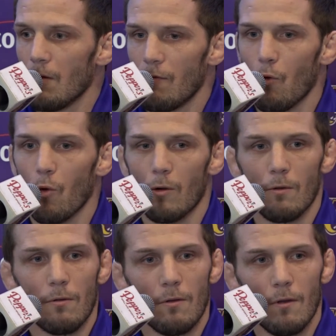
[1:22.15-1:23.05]

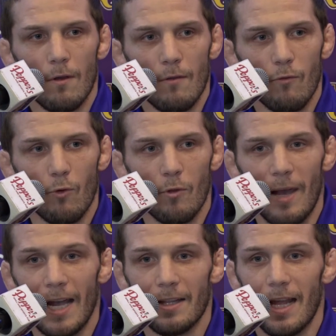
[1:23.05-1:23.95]
for for the
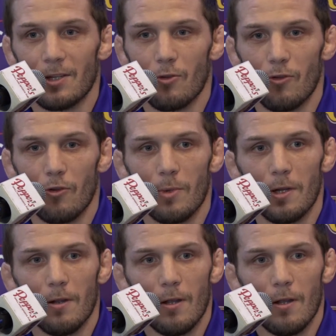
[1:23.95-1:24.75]
MAC and national tournament,